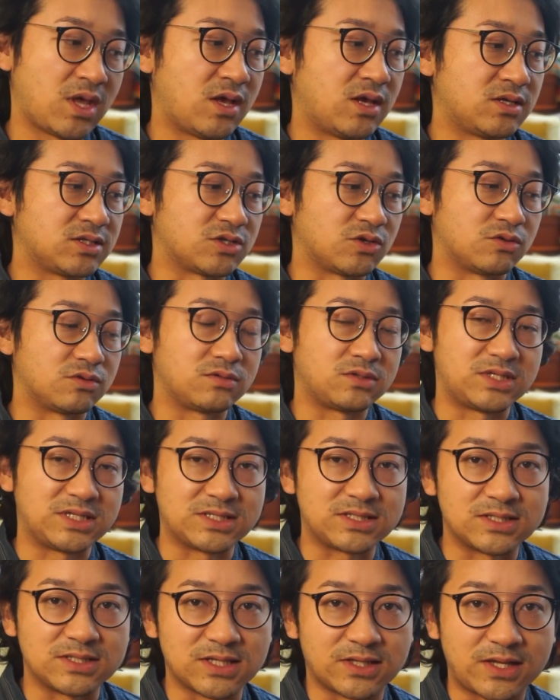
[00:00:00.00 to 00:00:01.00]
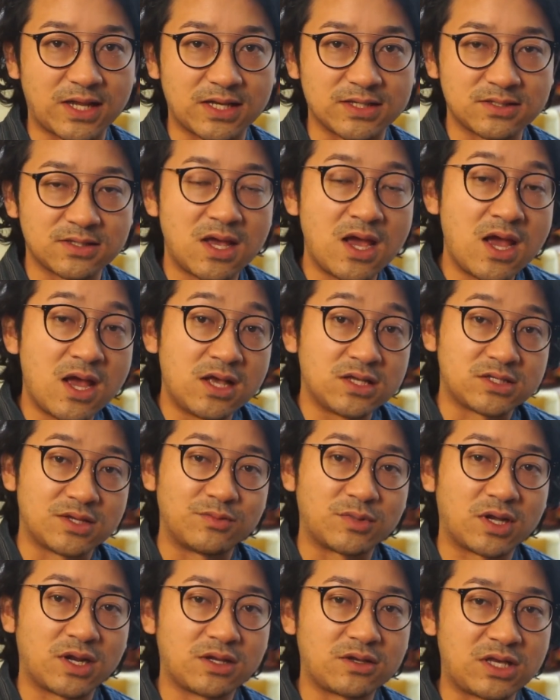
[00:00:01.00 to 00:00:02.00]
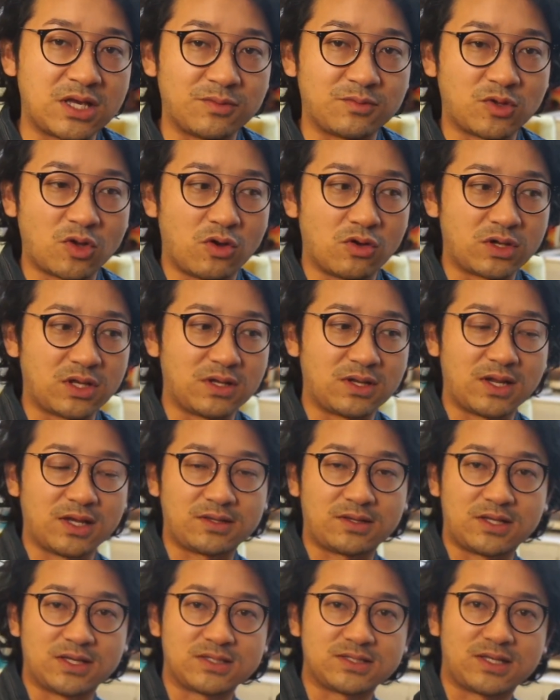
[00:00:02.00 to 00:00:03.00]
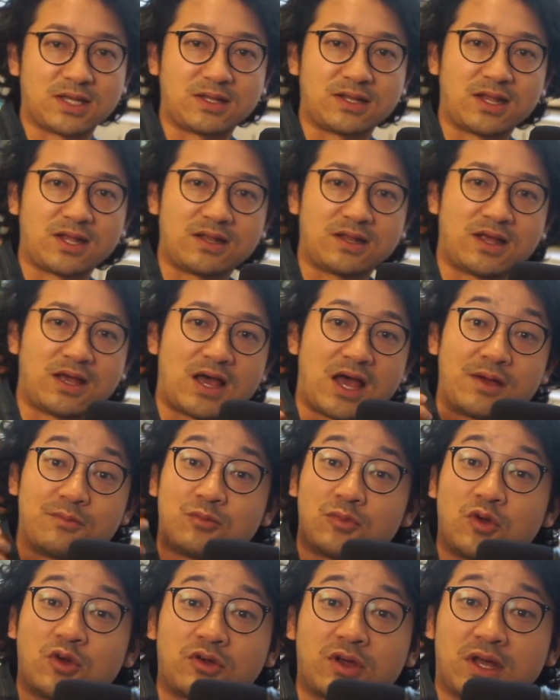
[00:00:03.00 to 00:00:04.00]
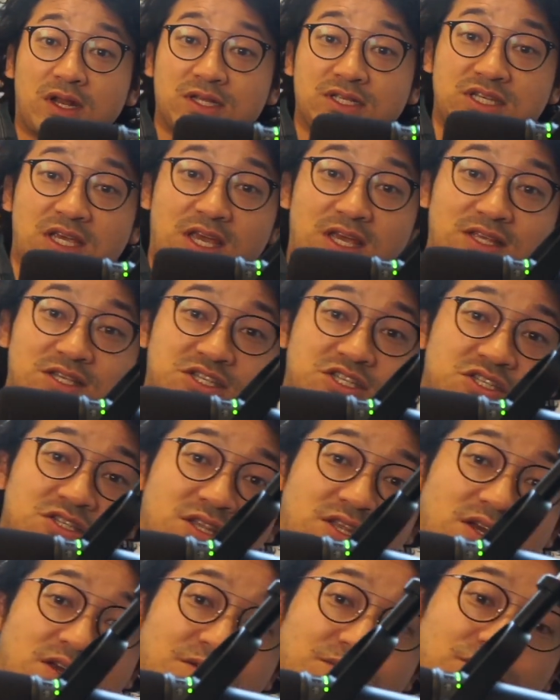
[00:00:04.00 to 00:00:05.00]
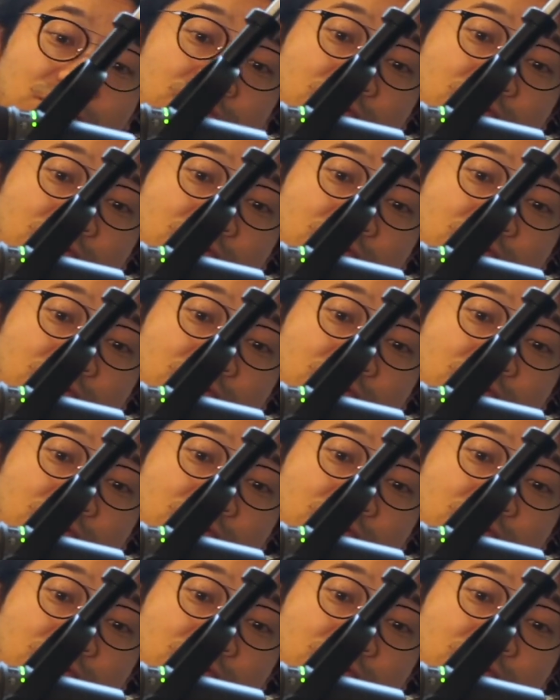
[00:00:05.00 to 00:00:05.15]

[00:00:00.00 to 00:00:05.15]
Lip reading: So this is a test. So I'm gonna keep talking like this, and then I'm not gonna change the